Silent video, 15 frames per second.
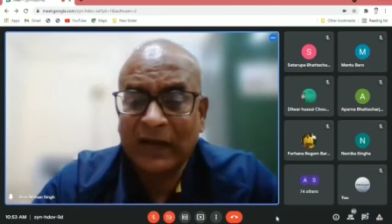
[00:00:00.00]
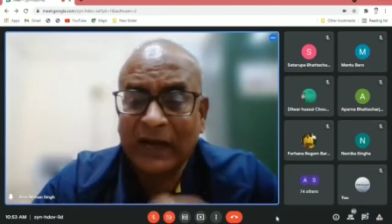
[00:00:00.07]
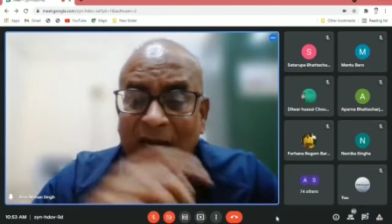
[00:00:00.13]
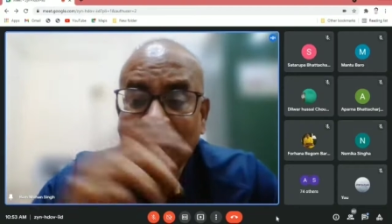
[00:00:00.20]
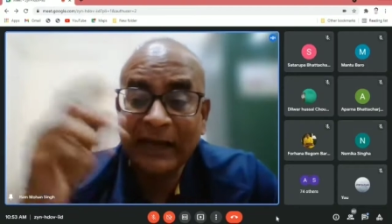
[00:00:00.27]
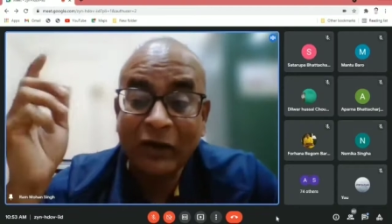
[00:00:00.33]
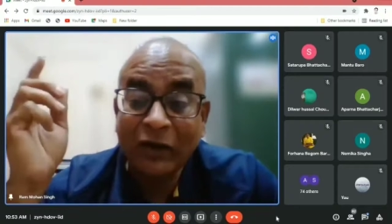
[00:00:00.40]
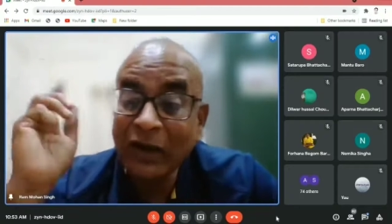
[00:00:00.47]

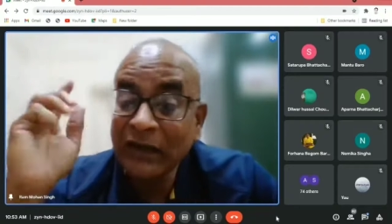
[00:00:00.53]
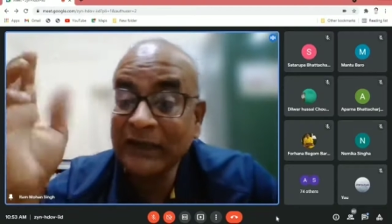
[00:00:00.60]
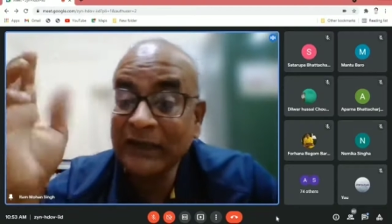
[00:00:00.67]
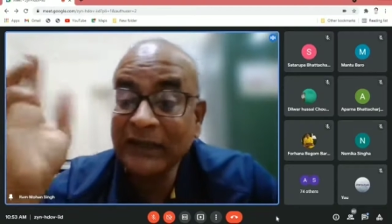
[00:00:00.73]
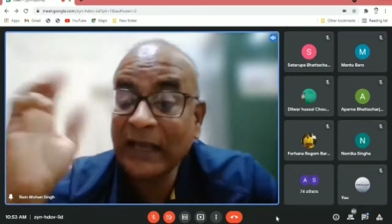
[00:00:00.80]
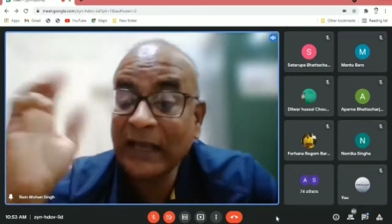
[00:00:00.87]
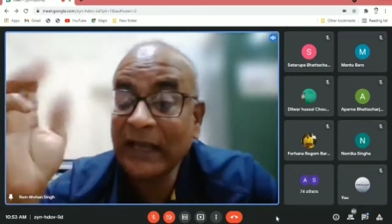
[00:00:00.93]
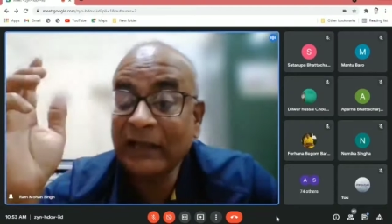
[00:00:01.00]
I
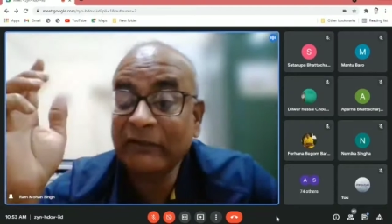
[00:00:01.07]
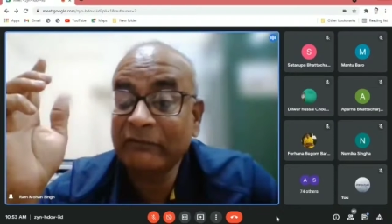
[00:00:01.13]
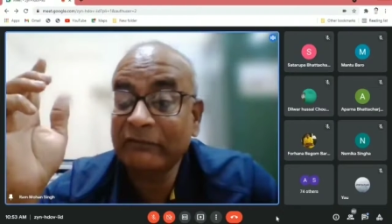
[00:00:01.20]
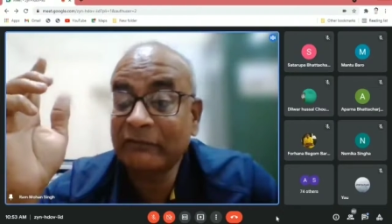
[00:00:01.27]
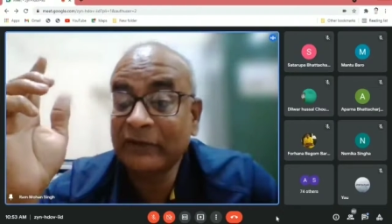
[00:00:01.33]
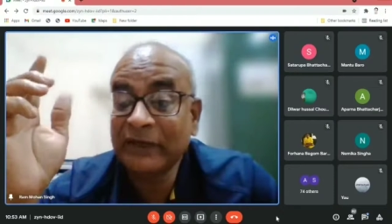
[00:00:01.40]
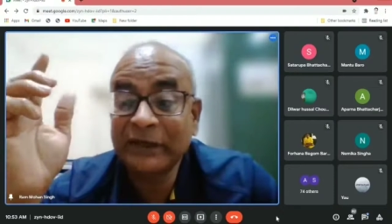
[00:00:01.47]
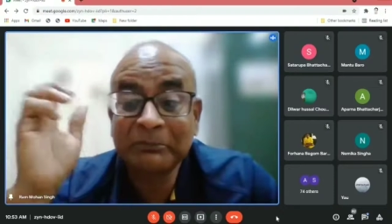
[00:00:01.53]
already
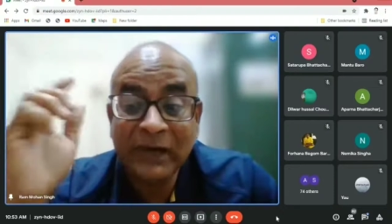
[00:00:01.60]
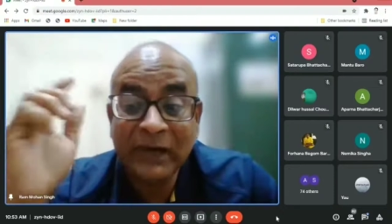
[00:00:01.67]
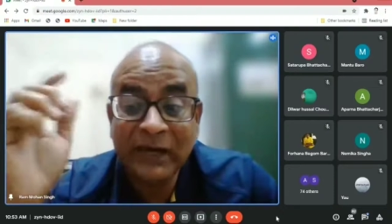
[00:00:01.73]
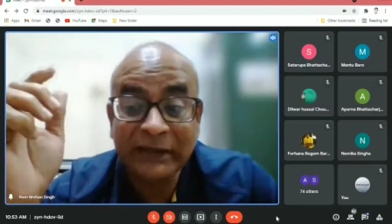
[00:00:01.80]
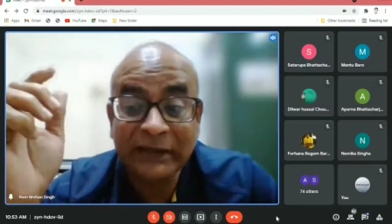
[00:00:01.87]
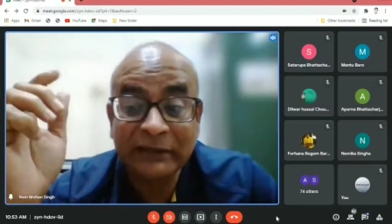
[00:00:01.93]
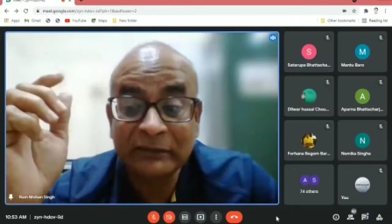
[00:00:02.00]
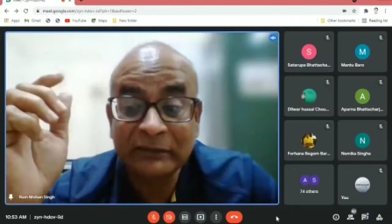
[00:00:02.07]
have in
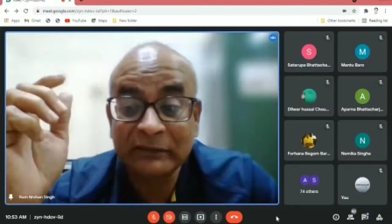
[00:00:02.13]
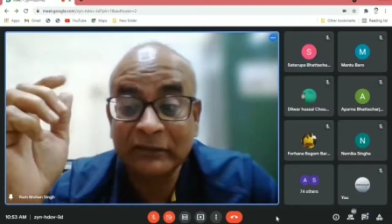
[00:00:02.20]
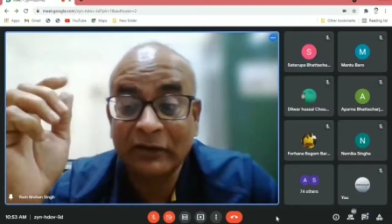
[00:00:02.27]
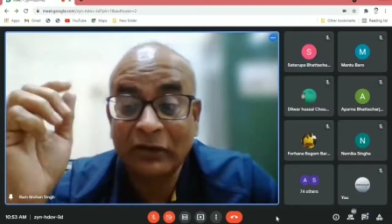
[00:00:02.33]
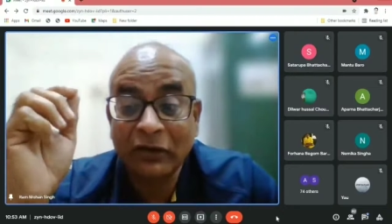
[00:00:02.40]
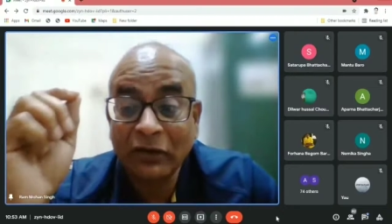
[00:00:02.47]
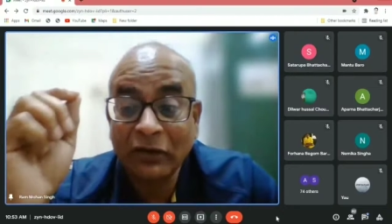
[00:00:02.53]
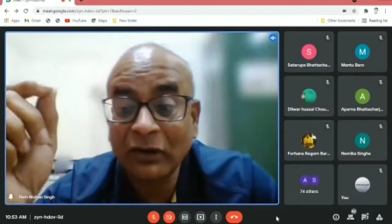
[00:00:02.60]
mind
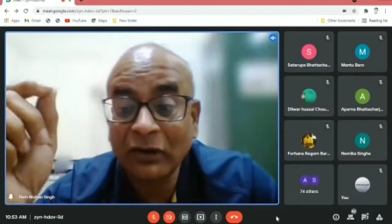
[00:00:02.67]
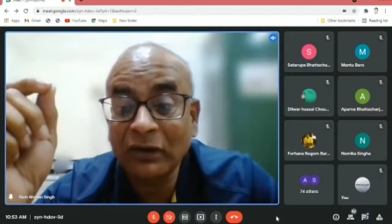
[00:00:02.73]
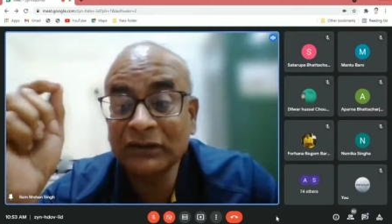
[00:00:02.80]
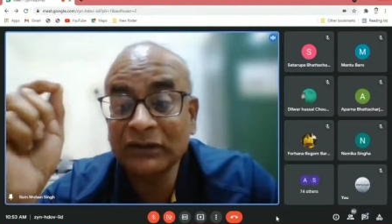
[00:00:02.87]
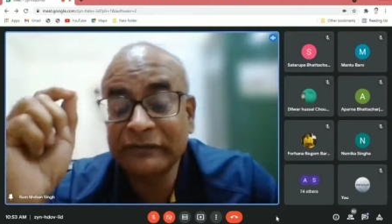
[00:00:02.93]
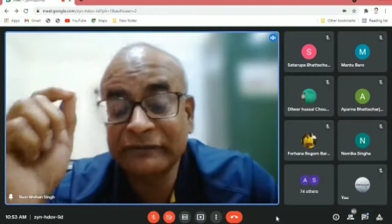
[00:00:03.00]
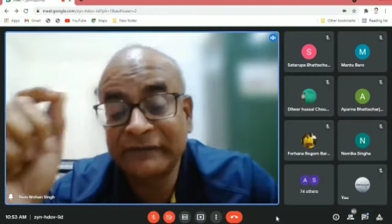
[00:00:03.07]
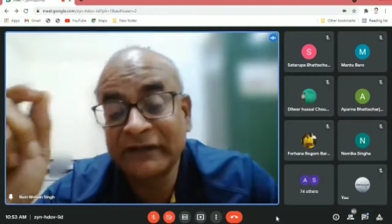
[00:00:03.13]
all
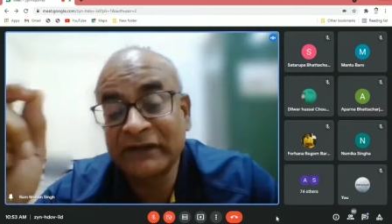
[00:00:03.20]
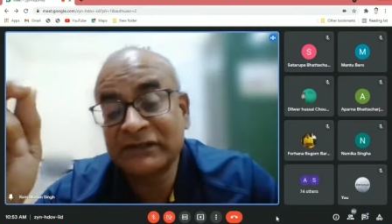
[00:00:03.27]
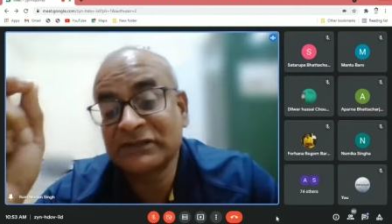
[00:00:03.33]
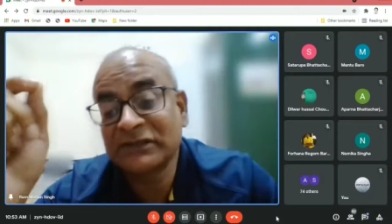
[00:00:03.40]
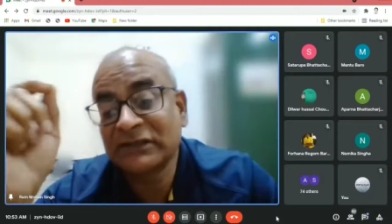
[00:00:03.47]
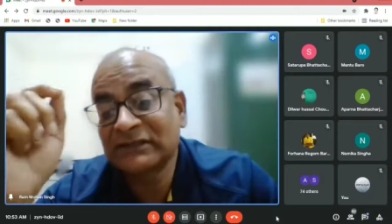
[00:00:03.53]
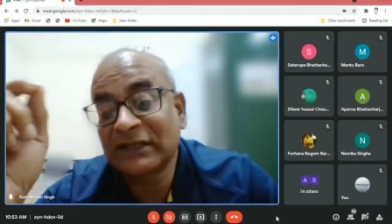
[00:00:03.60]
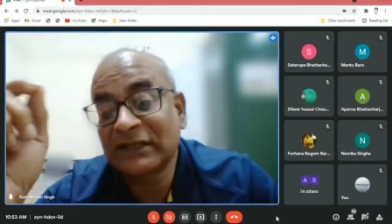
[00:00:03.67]
the
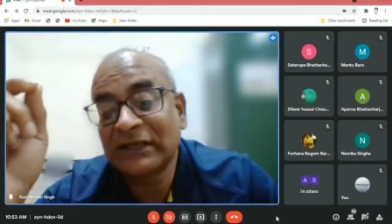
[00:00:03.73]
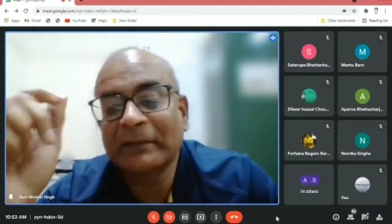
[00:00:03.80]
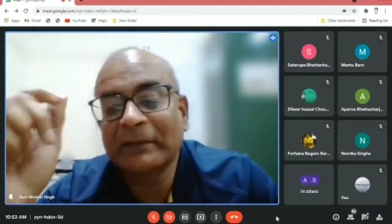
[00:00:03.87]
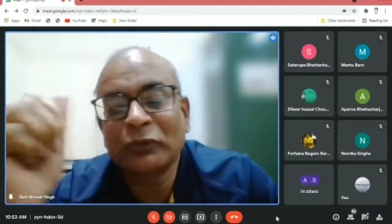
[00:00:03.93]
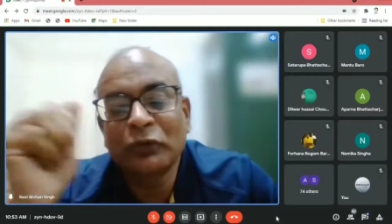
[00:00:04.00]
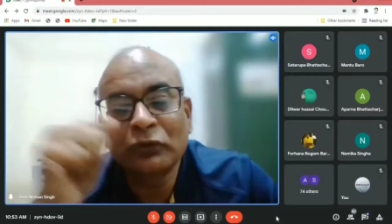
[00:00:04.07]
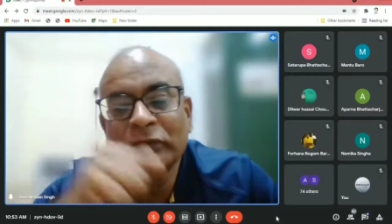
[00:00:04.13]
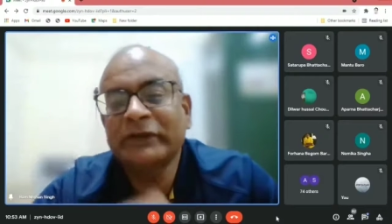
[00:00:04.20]
features that I'm
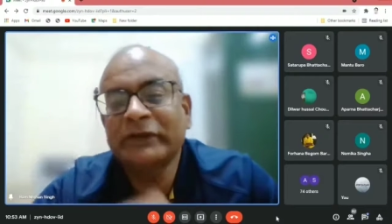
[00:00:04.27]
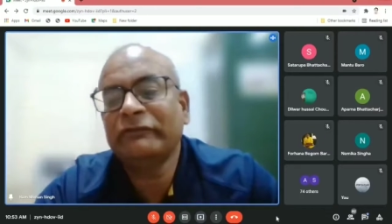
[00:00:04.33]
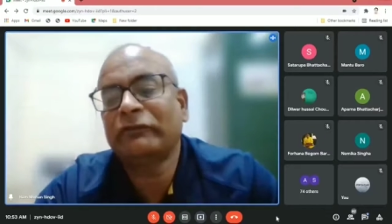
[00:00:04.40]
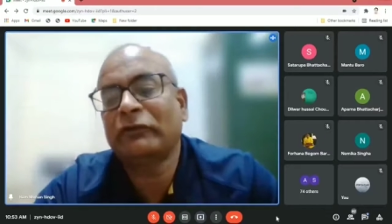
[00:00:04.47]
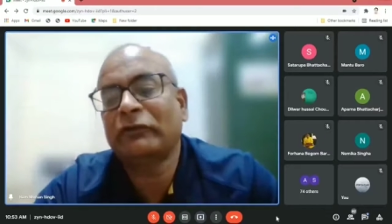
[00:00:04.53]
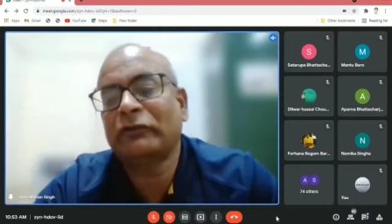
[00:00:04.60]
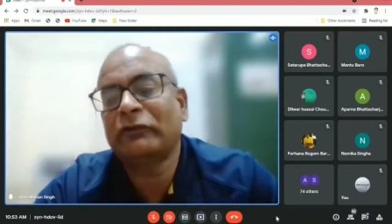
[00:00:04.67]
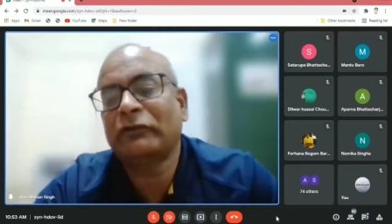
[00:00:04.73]
looking for.